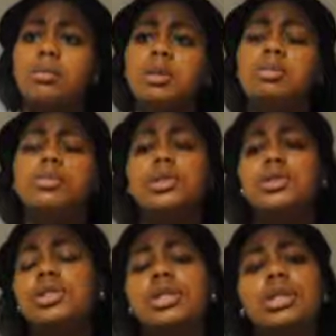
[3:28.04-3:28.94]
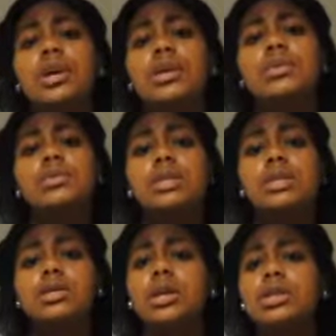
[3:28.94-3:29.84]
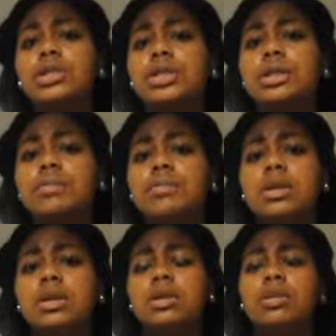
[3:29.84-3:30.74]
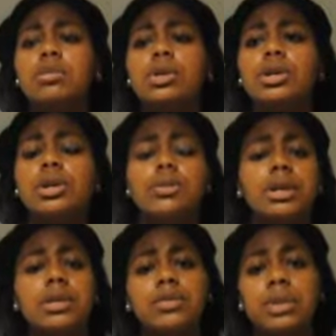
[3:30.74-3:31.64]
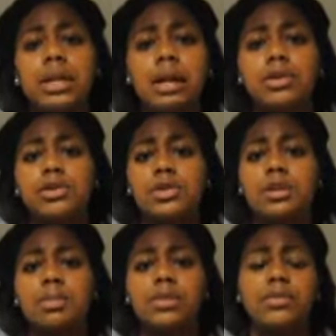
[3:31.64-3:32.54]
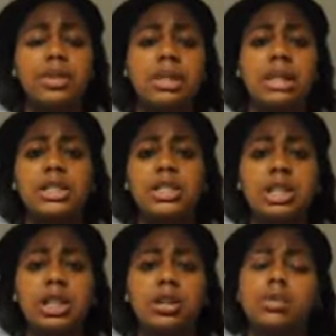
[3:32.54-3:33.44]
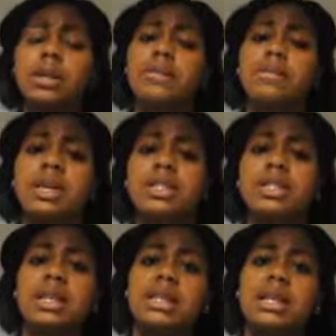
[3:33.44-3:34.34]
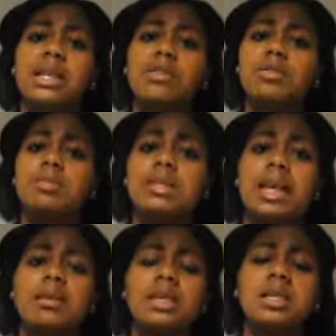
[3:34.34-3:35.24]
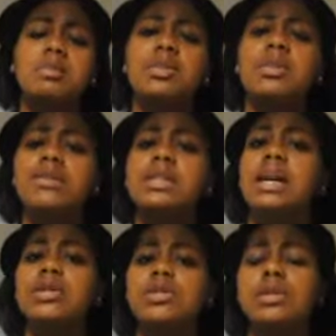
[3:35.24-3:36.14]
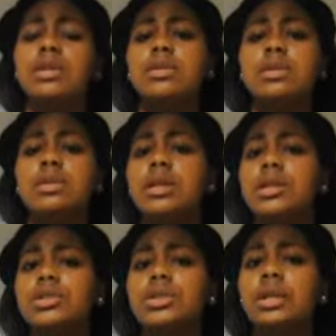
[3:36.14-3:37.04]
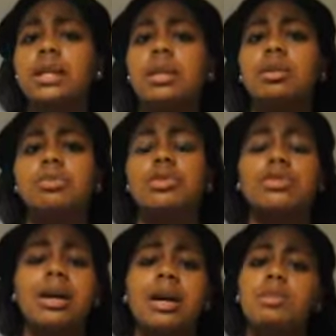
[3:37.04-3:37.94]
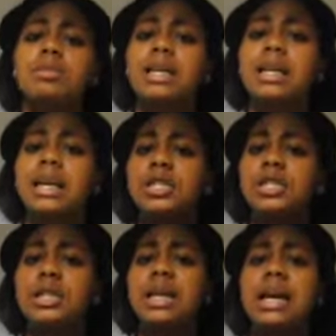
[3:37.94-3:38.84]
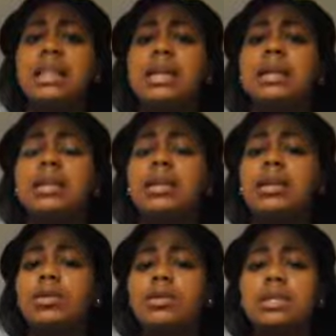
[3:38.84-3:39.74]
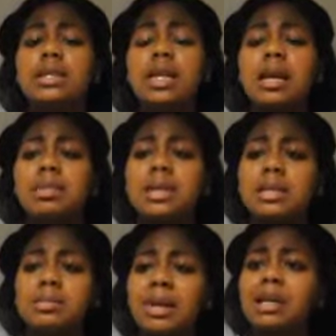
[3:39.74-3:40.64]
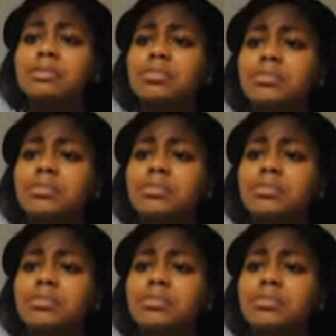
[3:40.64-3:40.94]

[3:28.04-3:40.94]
People will usually go to the doctor or go get over-the-counter treatment for the itching or an infection that they get from scabies, but you have to actually go to the doctor and get a prescribed medication that can kill the scabies mite.